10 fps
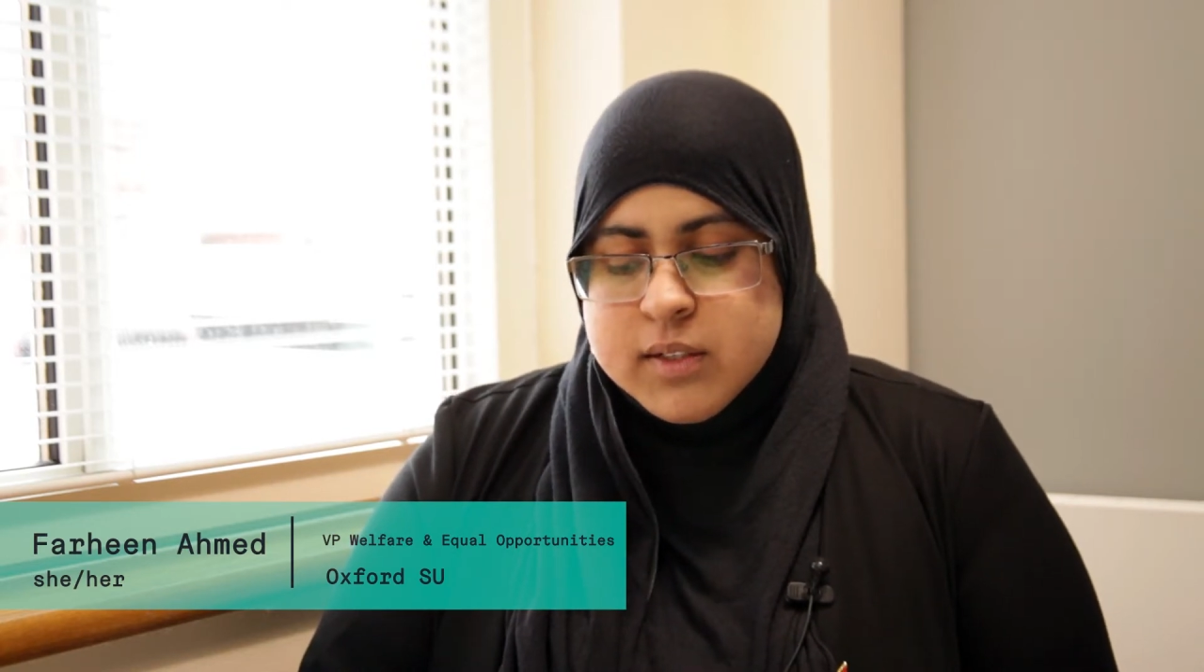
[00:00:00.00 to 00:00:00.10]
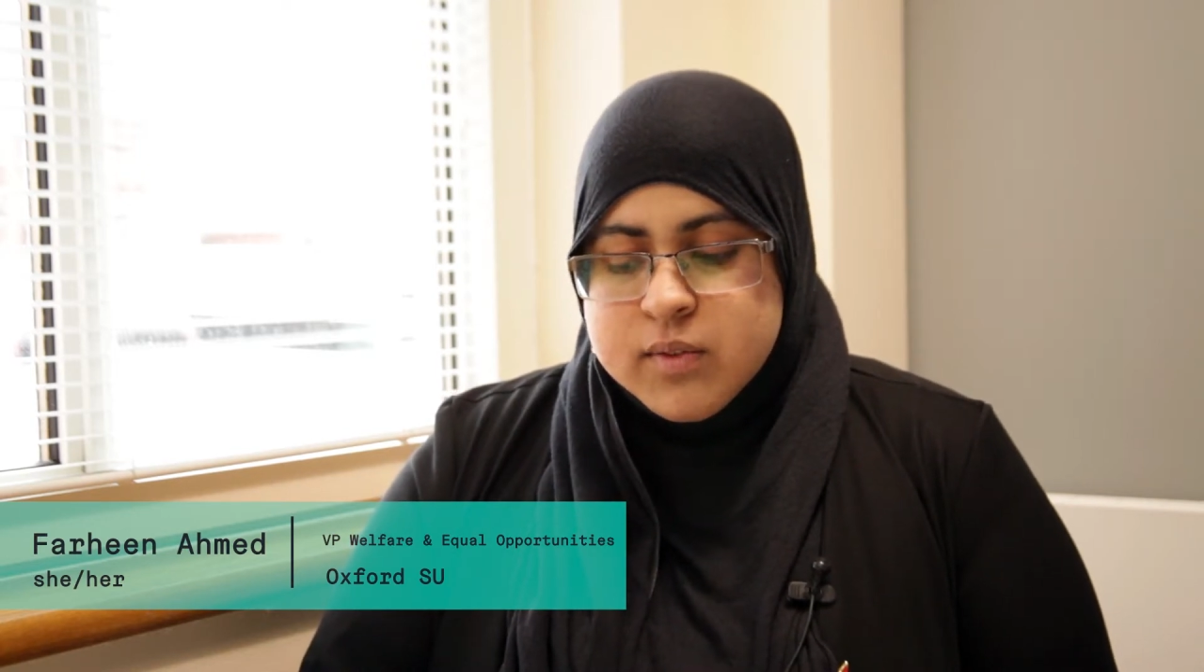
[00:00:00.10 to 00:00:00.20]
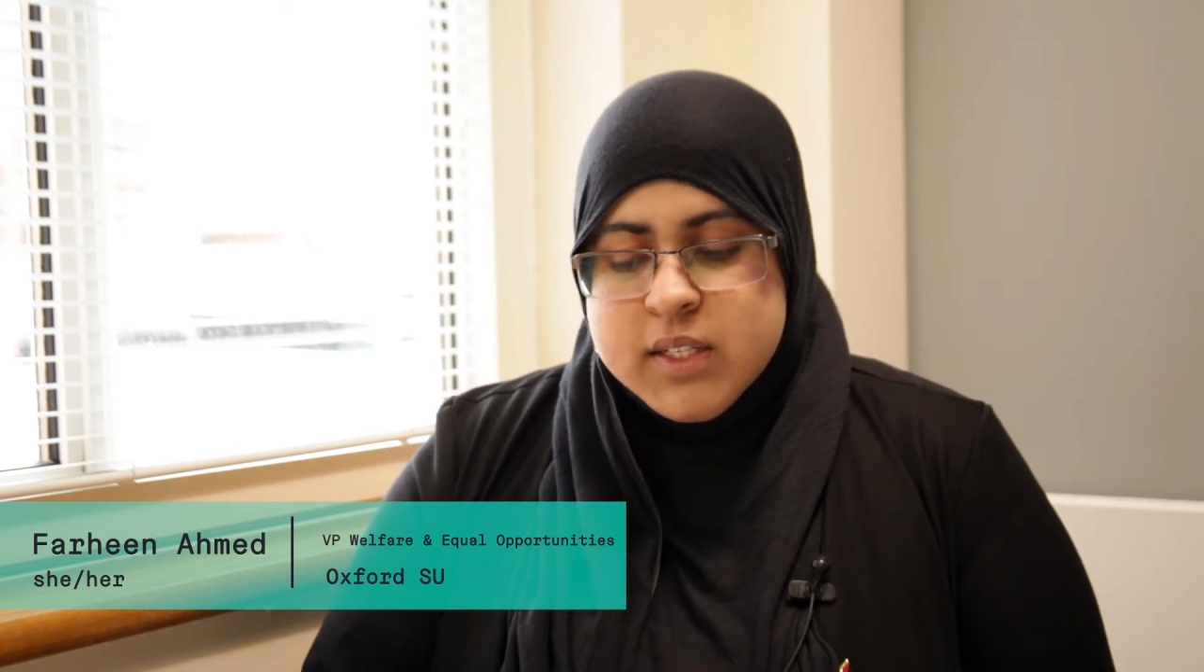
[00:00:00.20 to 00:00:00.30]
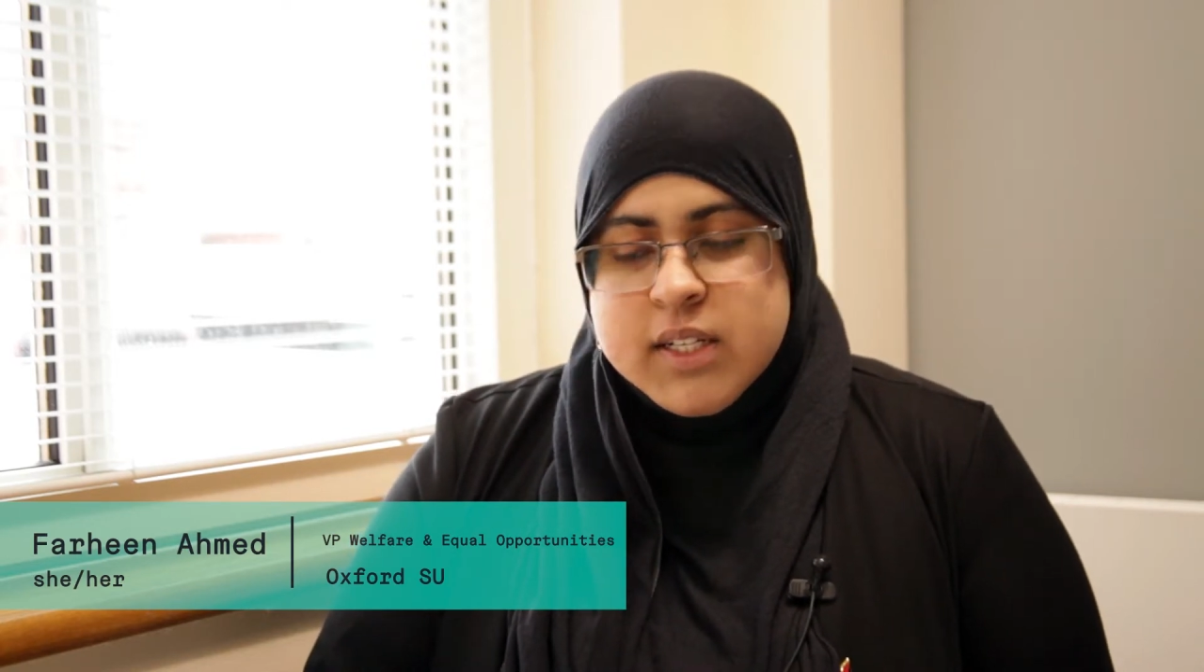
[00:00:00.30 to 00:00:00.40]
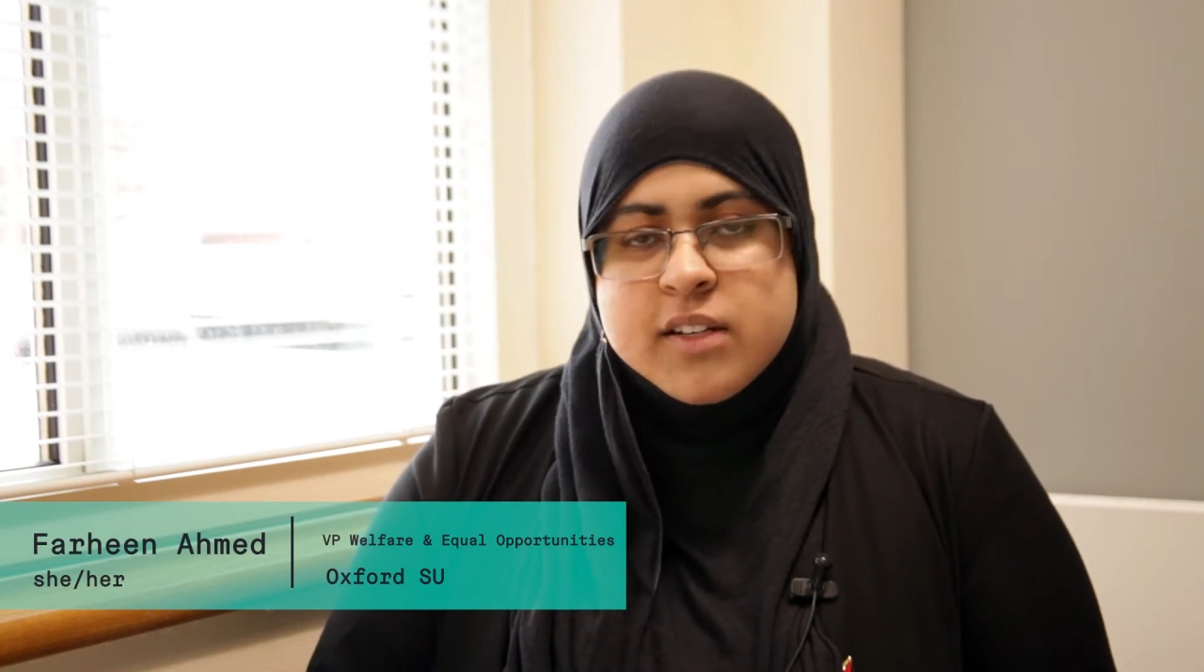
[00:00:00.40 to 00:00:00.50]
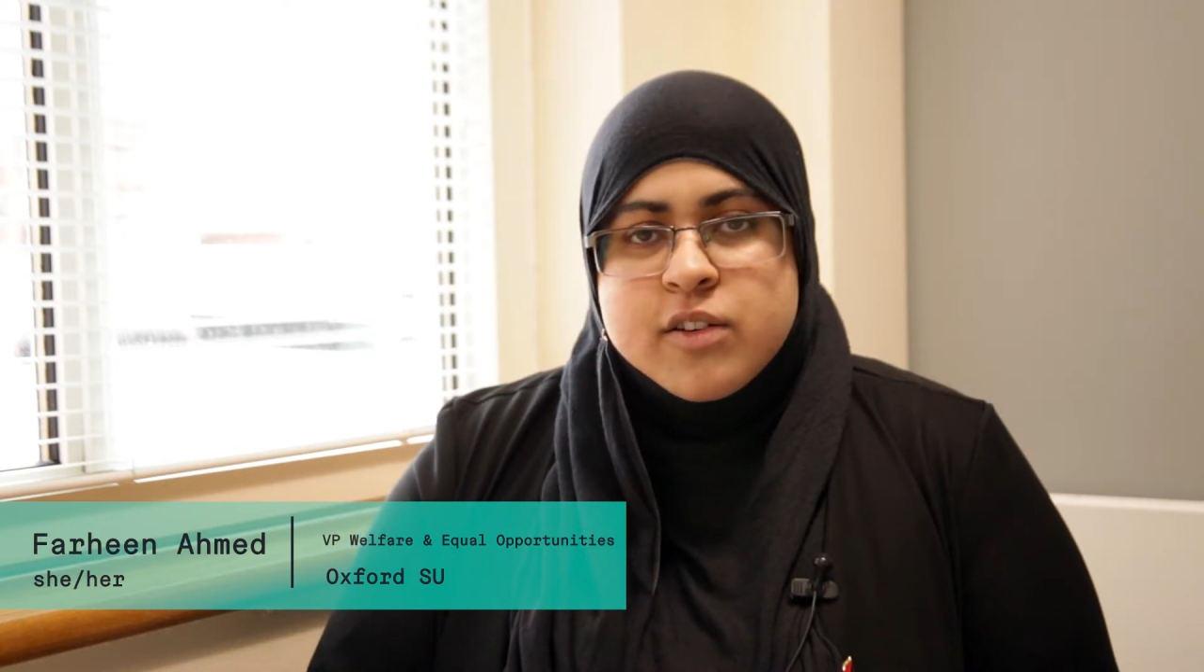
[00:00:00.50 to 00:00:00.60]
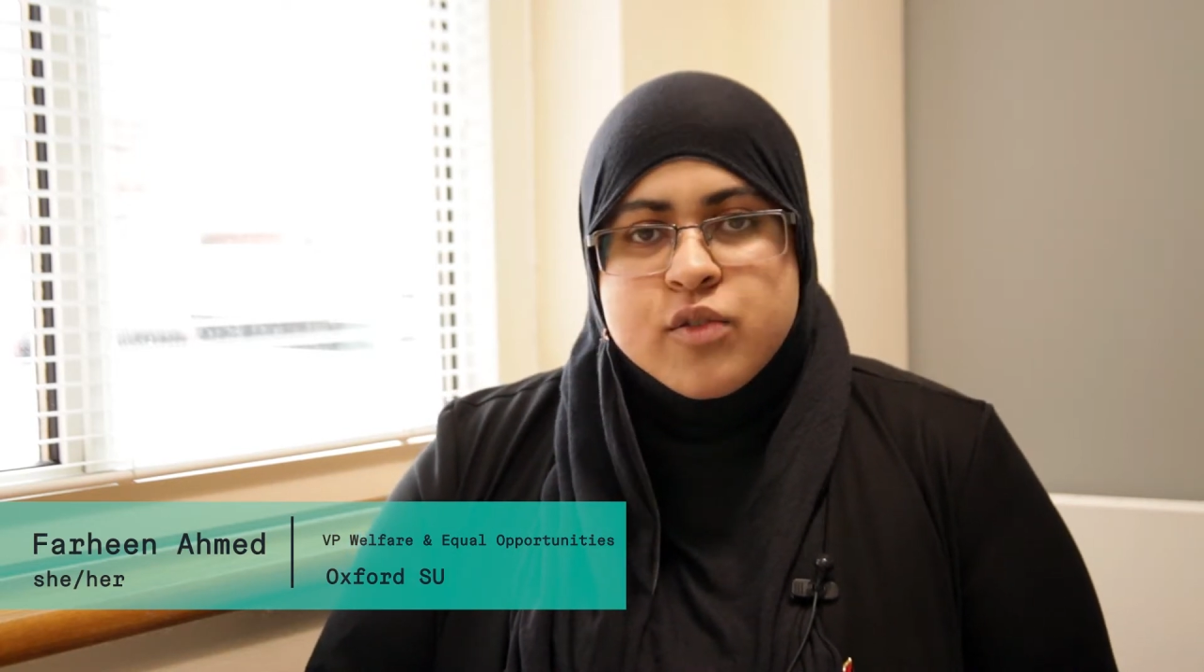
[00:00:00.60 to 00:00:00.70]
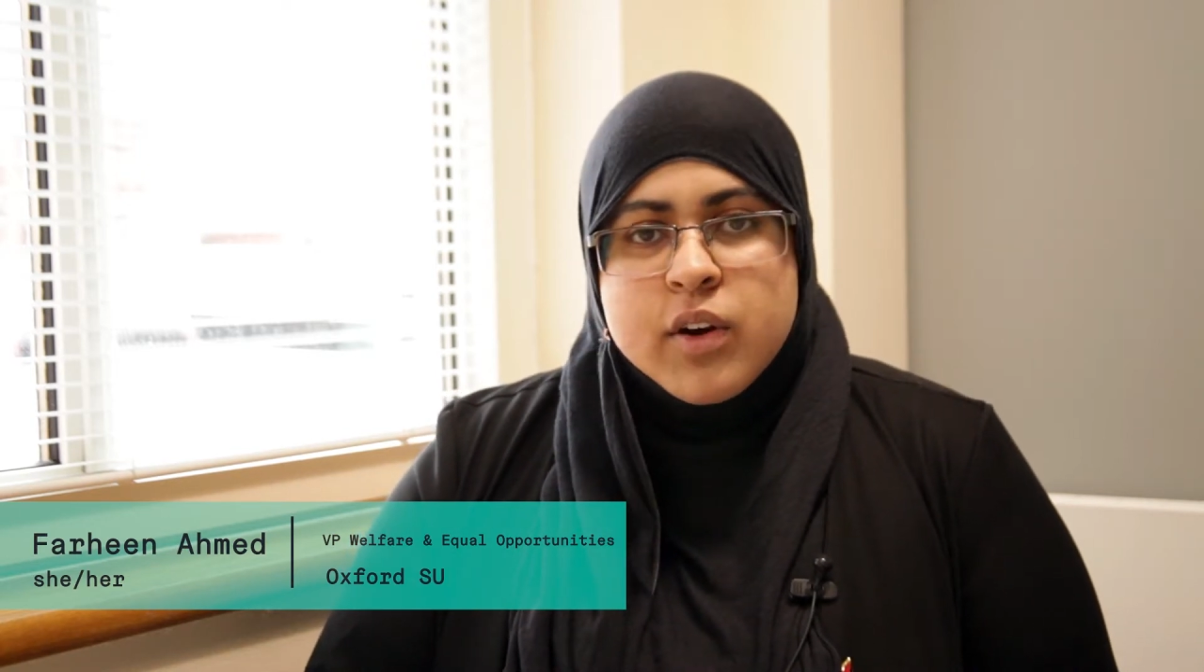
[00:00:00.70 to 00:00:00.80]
is facilitator